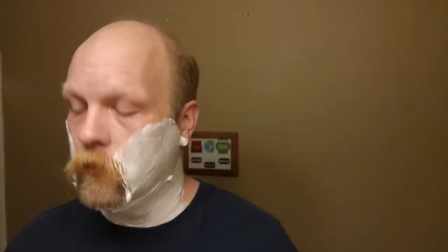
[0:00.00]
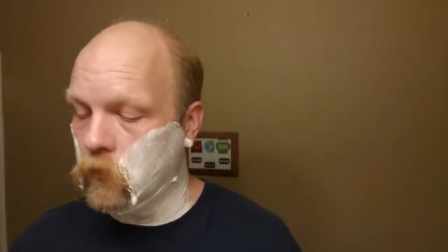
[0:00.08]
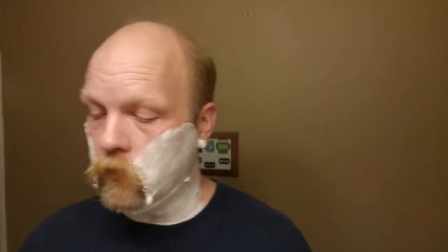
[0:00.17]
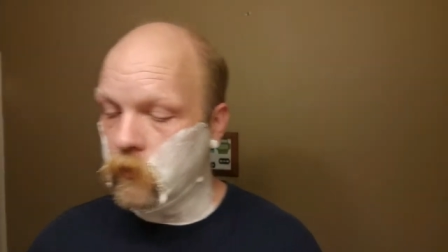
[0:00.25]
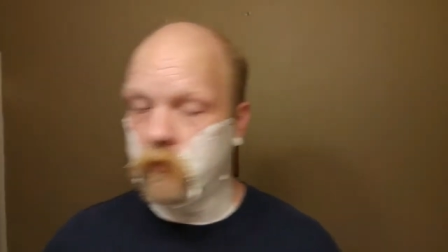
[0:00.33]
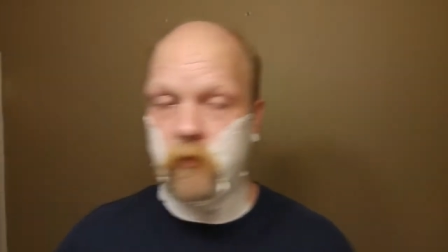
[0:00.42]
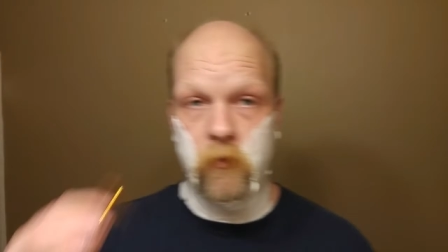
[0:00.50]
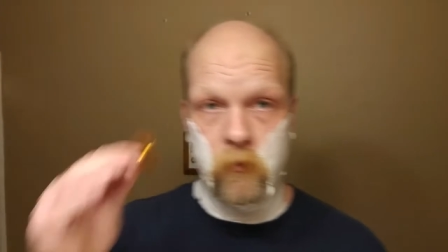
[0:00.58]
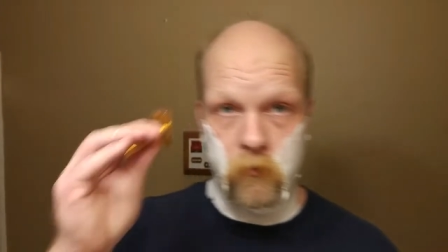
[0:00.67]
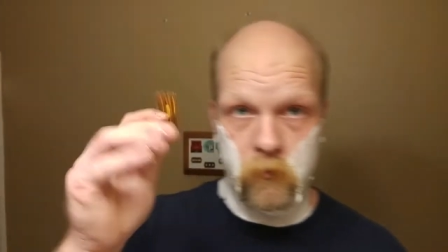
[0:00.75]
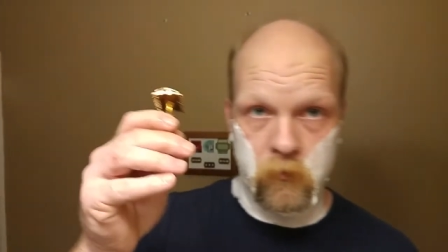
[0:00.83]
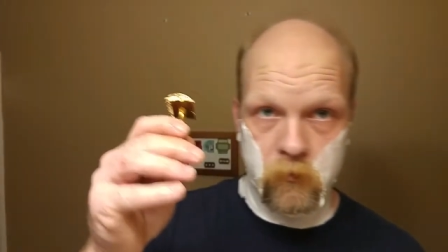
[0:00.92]
Alright,
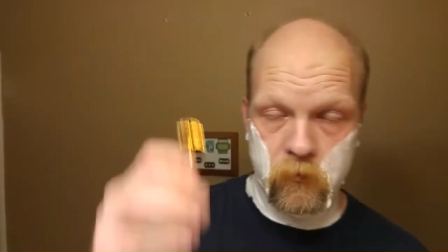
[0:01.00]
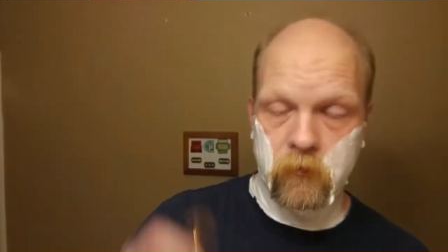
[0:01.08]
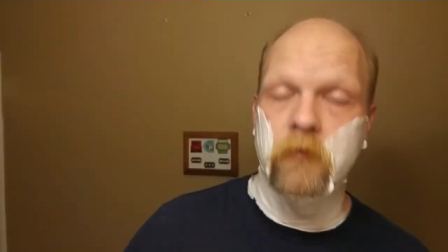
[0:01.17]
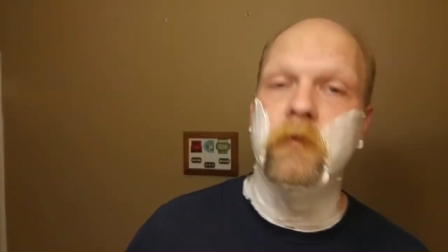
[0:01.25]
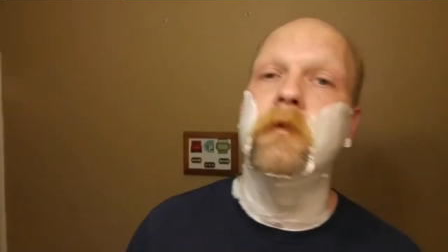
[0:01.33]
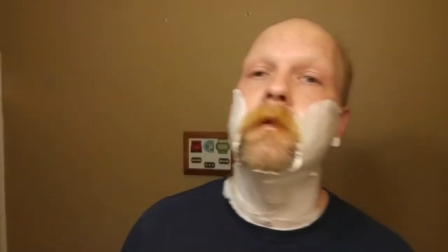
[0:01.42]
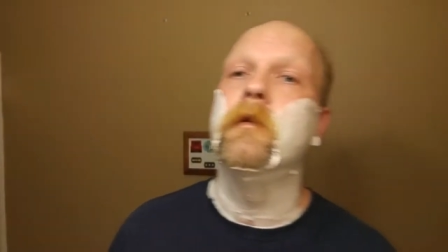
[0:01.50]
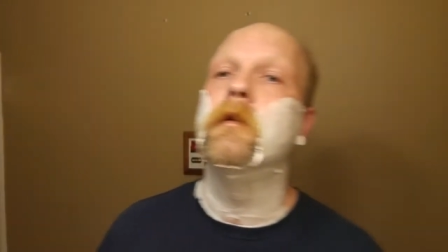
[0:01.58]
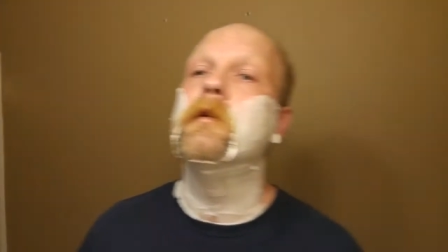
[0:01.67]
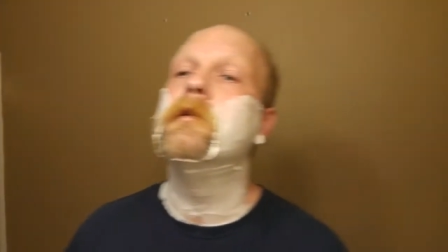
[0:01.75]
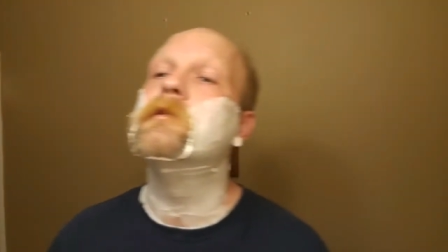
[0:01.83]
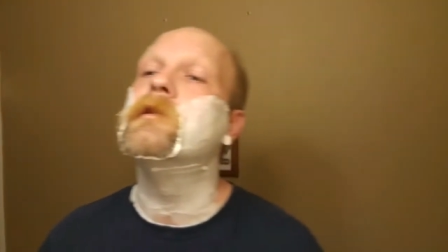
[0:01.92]

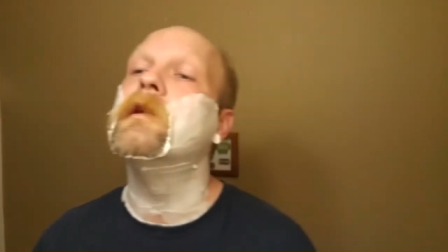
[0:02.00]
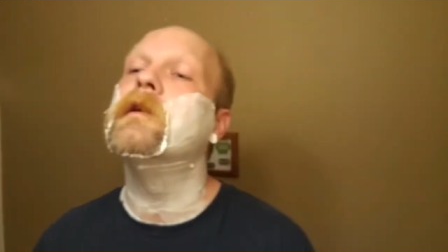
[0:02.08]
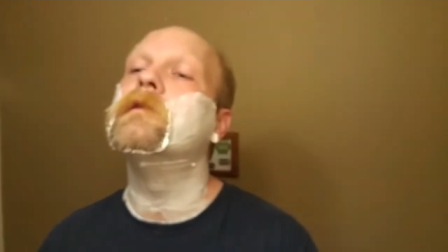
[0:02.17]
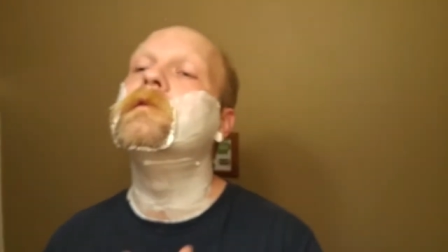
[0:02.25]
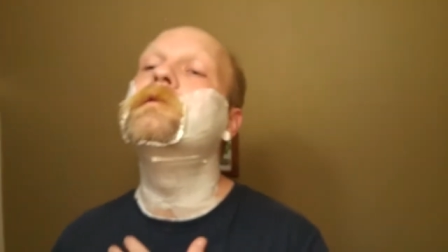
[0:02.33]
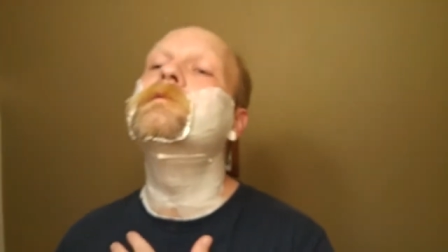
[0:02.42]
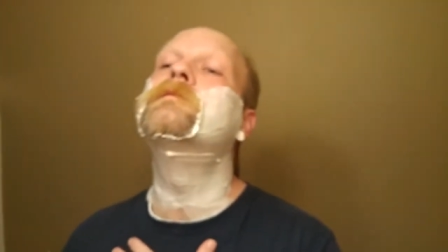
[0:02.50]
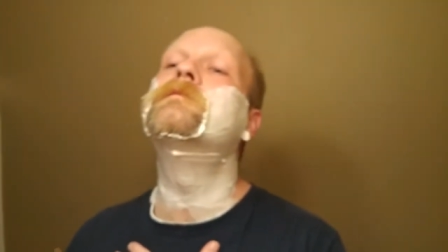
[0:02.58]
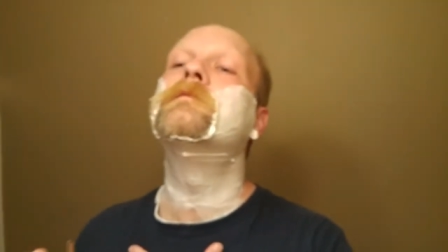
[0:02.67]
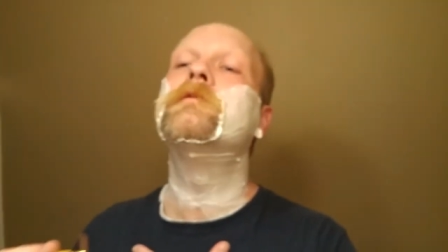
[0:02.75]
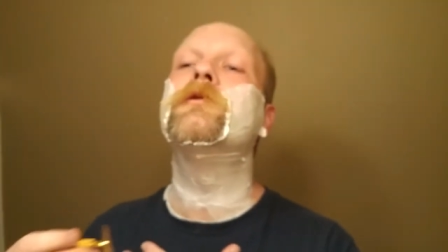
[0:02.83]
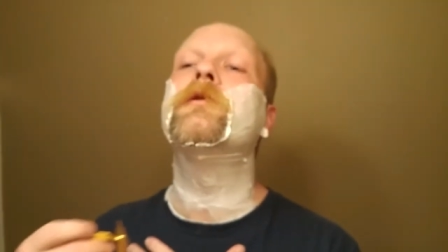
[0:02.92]
Gillette New,
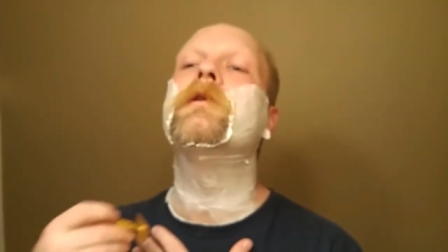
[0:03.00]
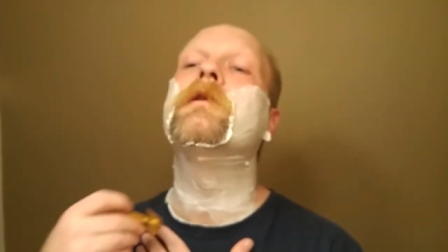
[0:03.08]
Short